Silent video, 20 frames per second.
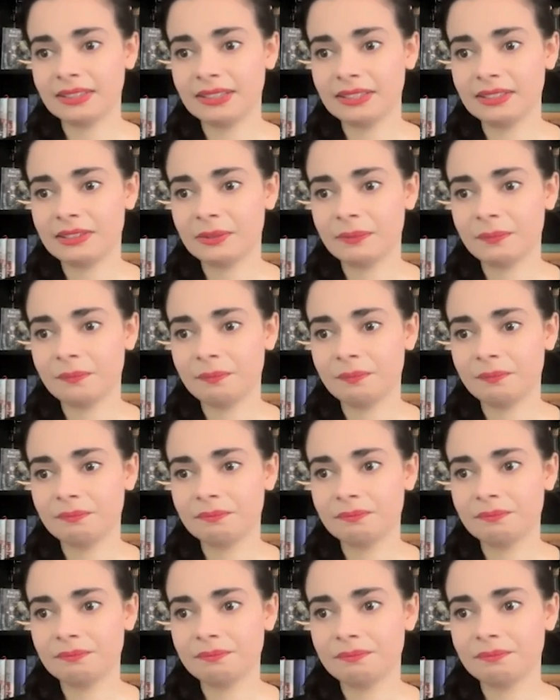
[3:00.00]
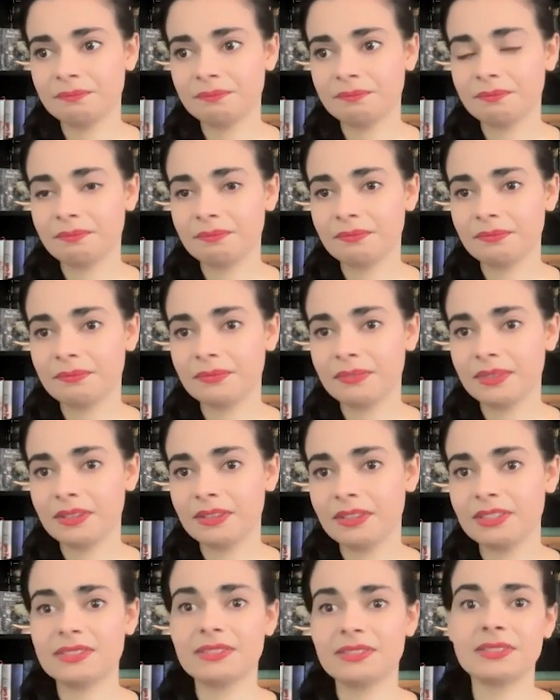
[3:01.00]
that like
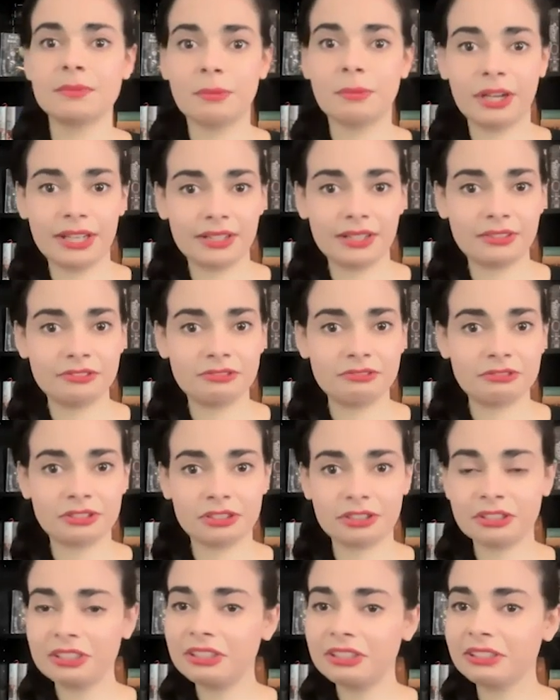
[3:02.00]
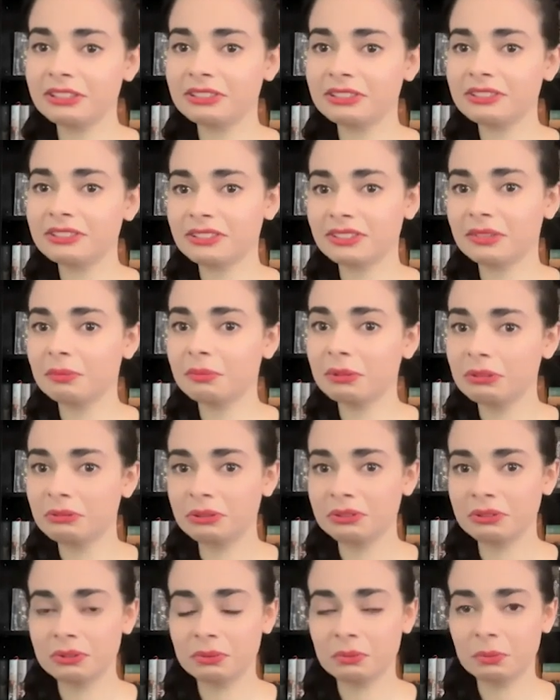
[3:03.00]
this is my journey and it's going to be
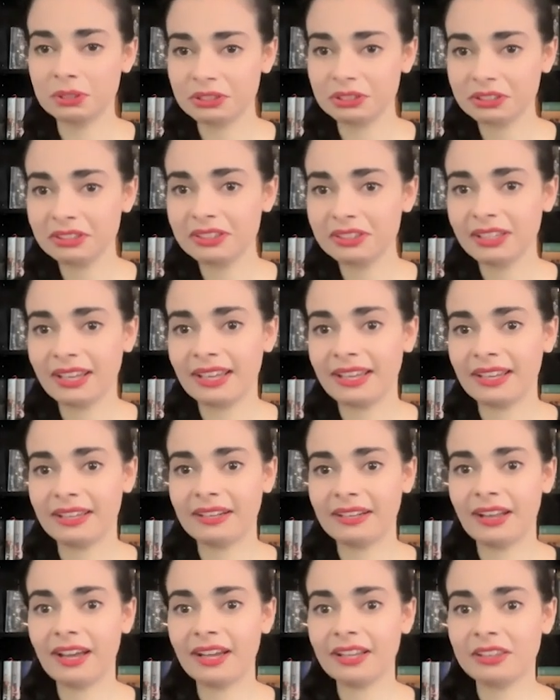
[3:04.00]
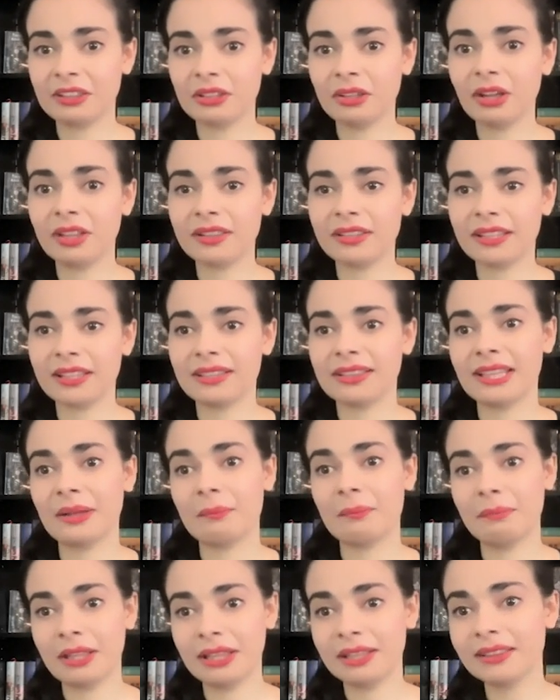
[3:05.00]
really weird. And I thought that
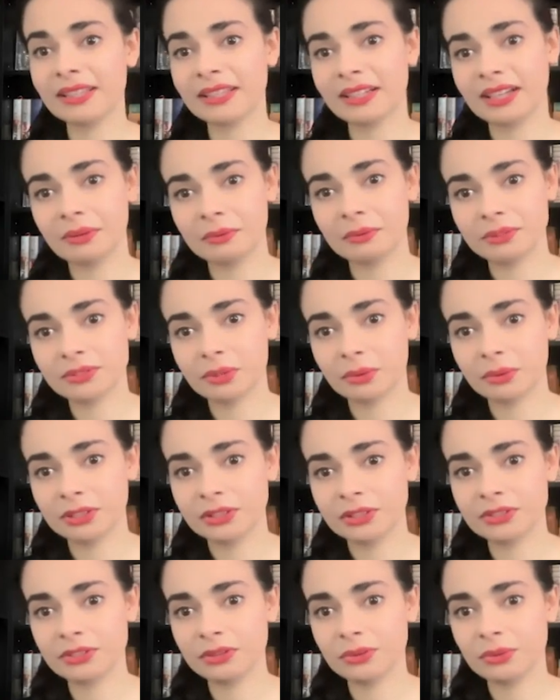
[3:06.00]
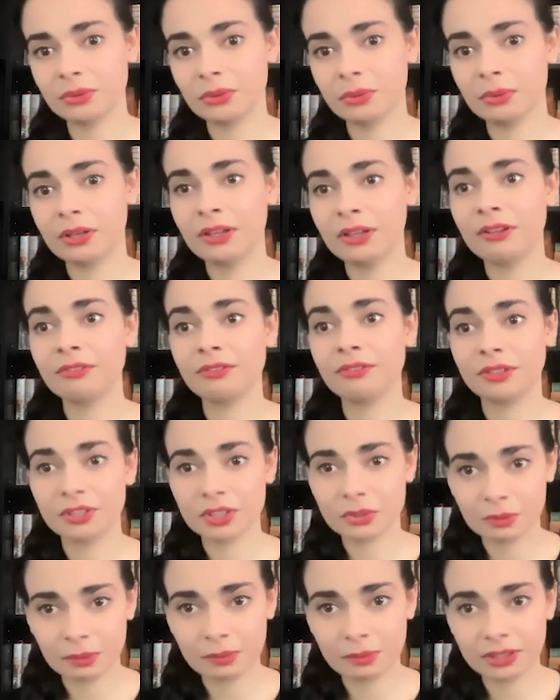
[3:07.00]
that meant that I was going to
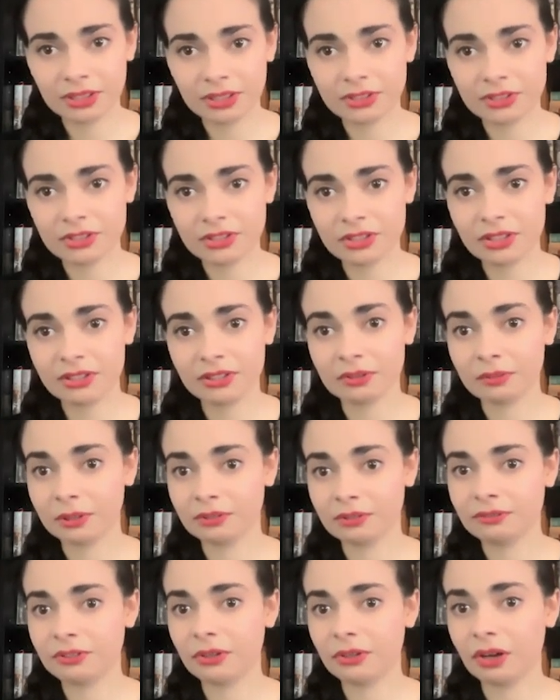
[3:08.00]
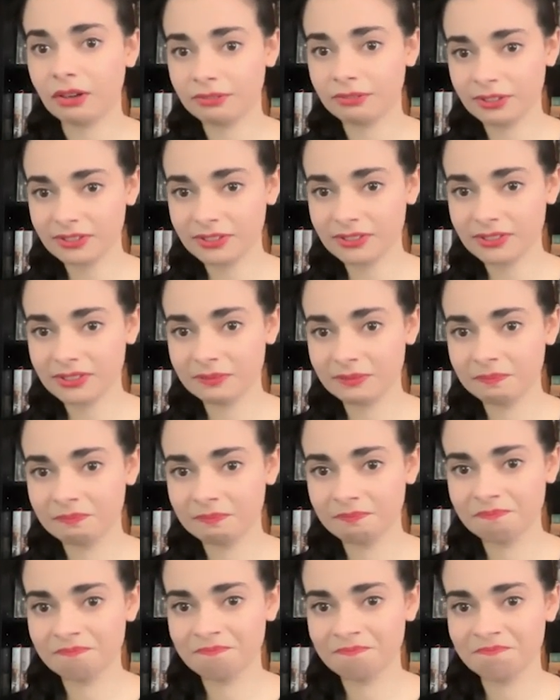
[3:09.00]
finish my PhD and then run for office.